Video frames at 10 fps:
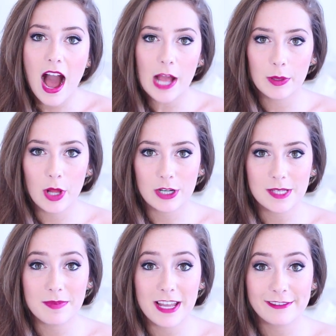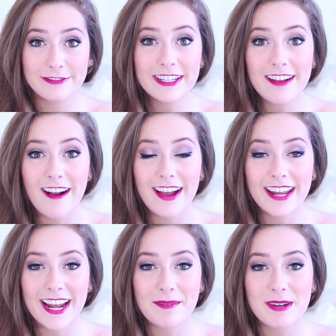I will already be at VidCon
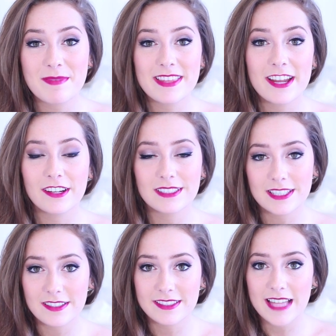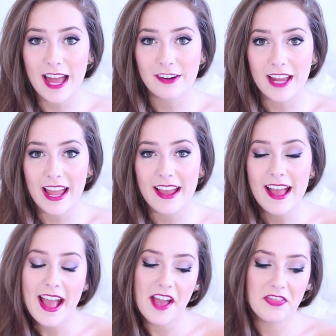and I'm going to be there until
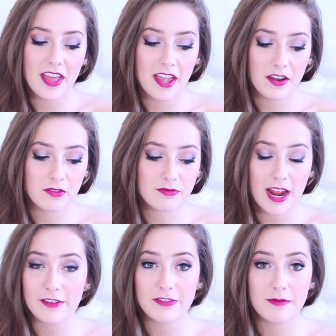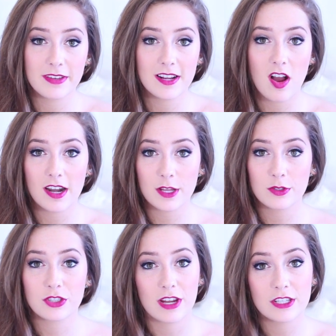Saturday and then right from VidCon I
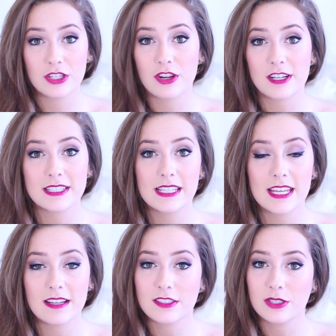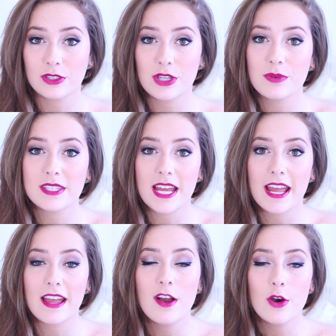go straight to New York City until
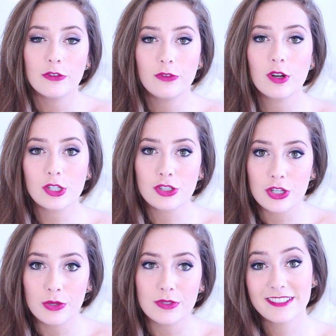Tuesday for a shoot.